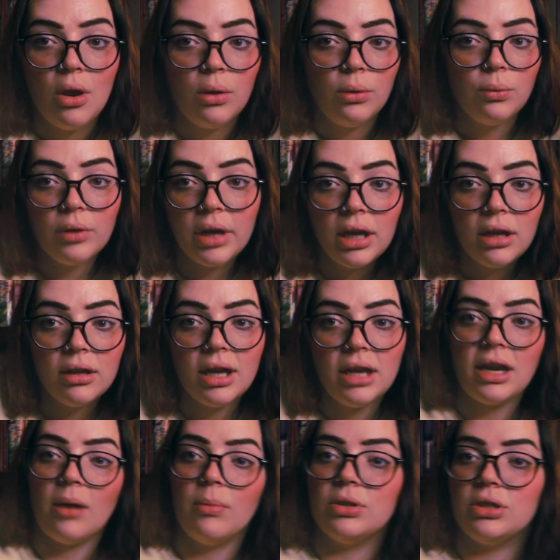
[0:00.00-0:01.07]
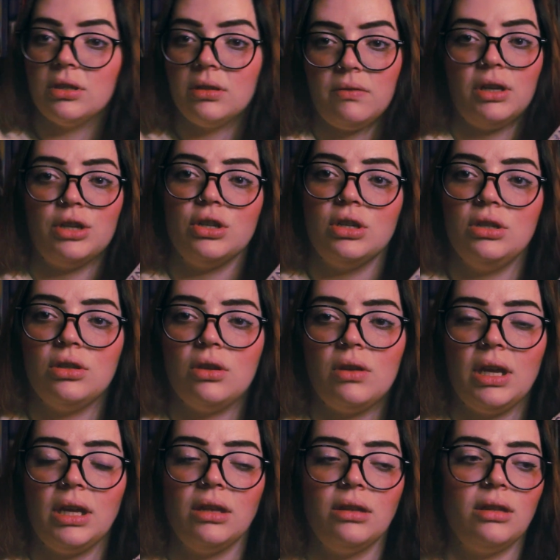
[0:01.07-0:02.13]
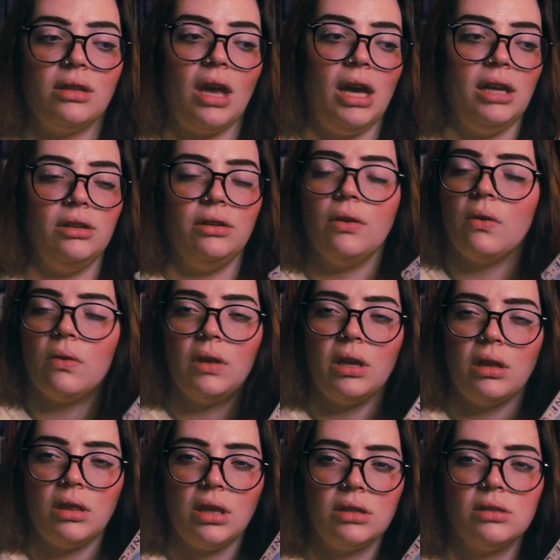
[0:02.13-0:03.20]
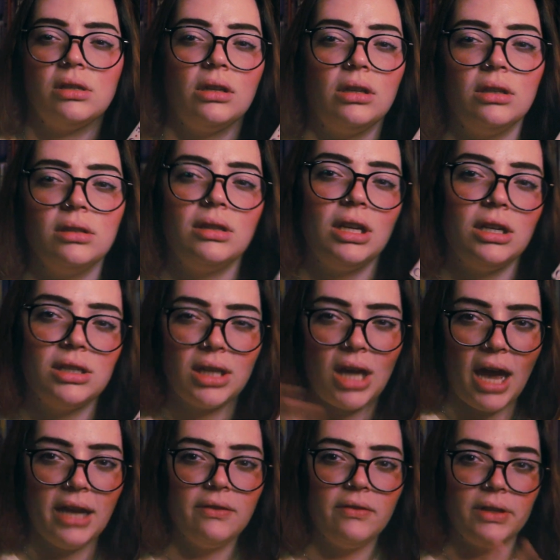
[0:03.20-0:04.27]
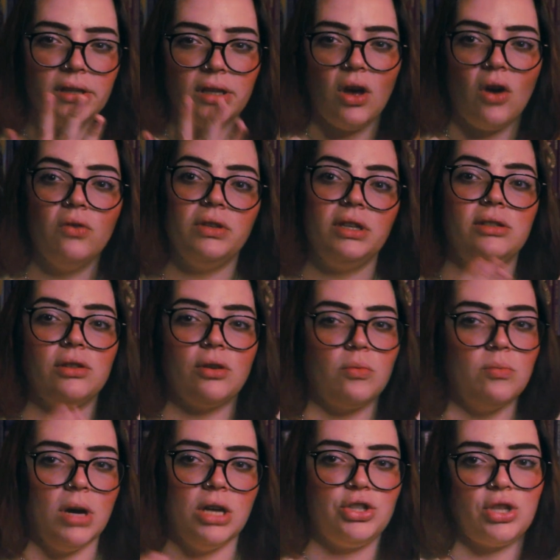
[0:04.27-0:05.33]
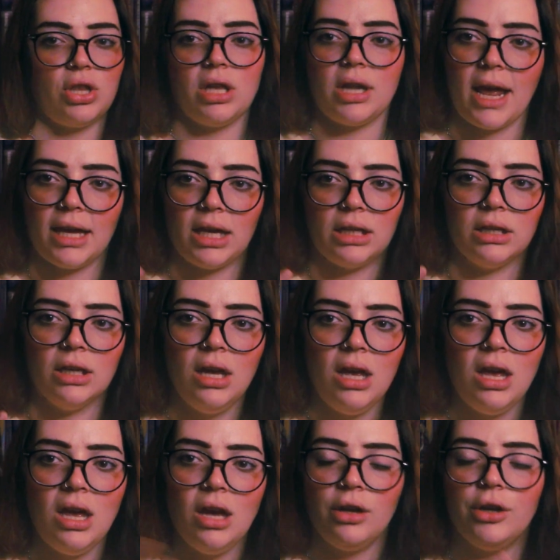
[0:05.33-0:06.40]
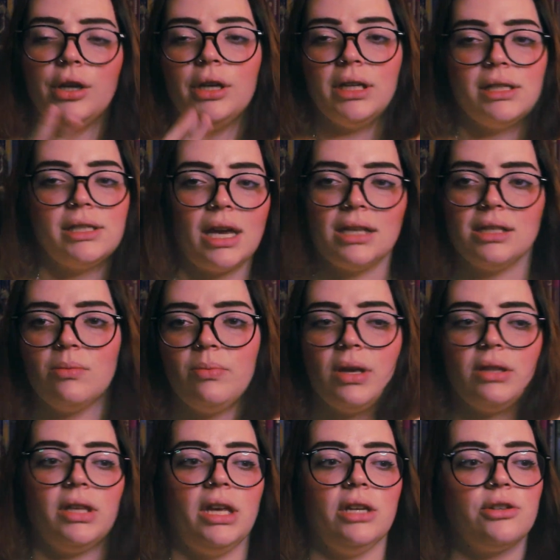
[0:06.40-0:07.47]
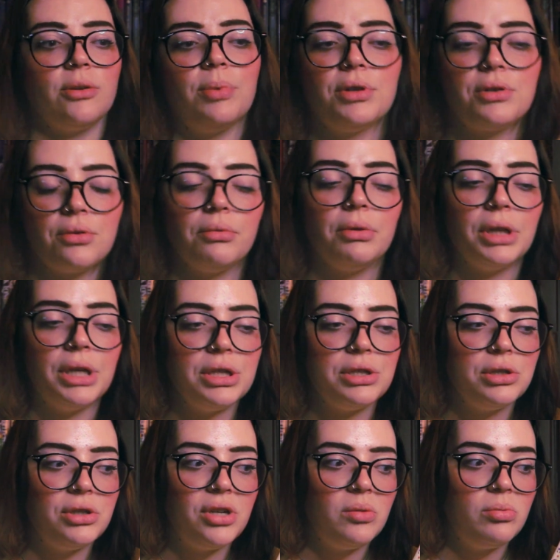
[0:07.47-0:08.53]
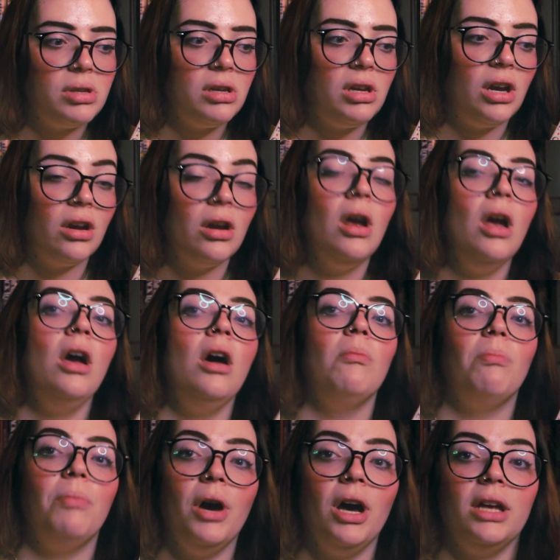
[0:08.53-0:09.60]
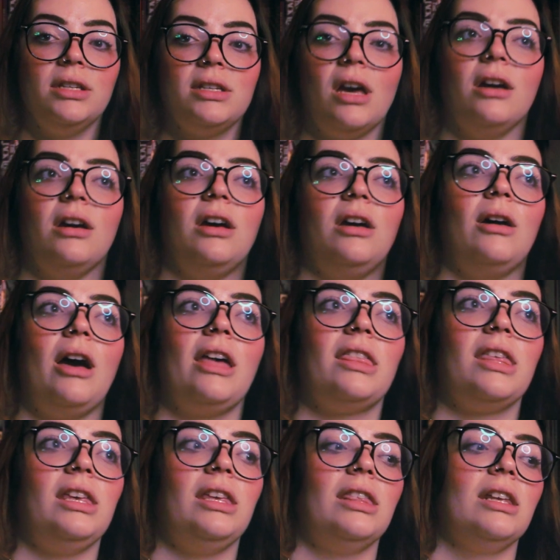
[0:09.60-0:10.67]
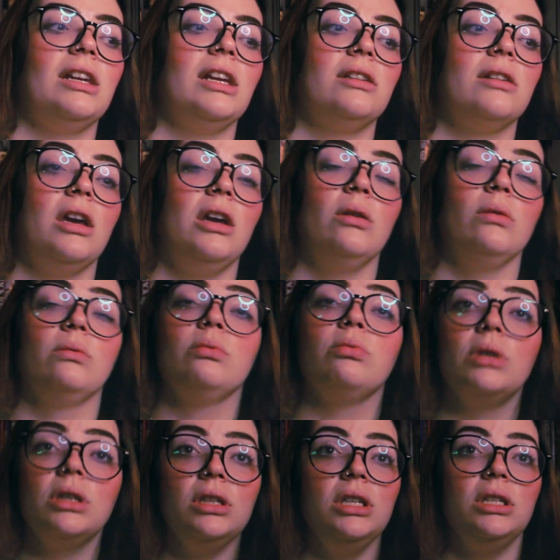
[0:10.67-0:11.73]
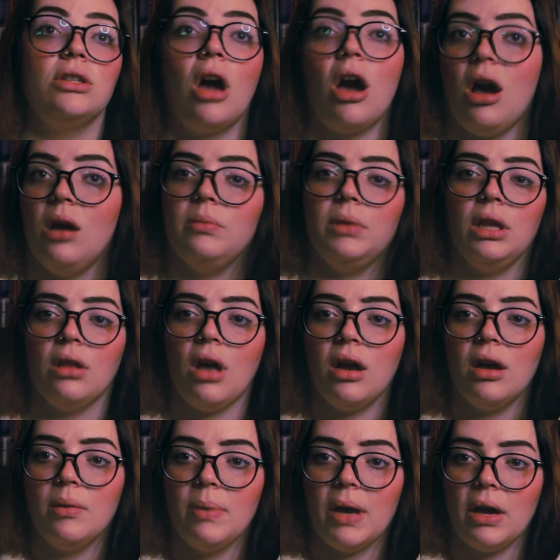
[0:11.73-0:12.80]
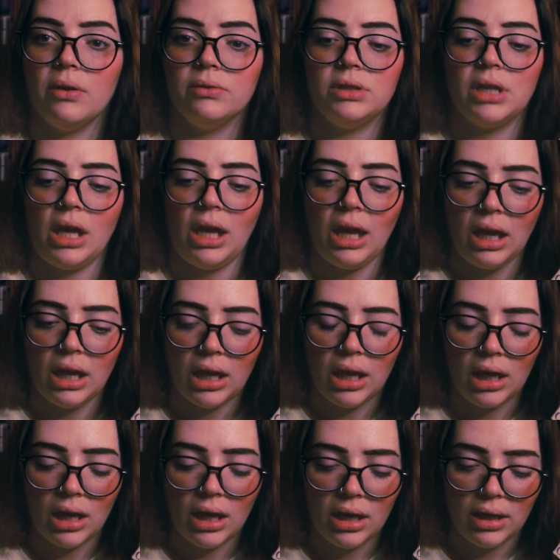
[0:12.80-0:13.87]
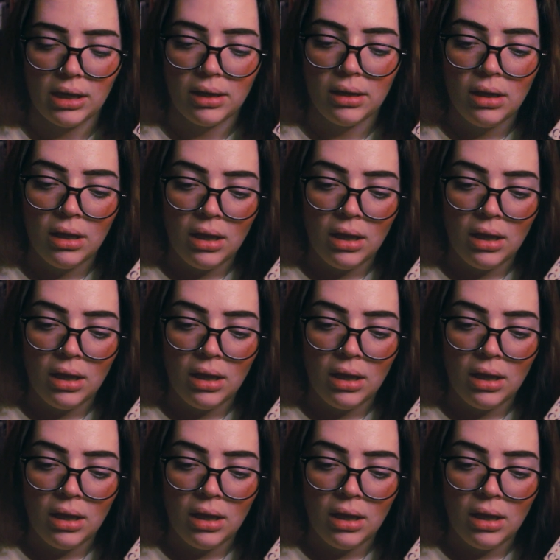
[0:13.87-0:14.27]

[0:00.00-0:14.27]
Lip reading: real and how much is fiction. So like, I don't know, that there's kind of only so much that I can criticize about the interpersonal relationships in here, but I think that it really taught me a lot about a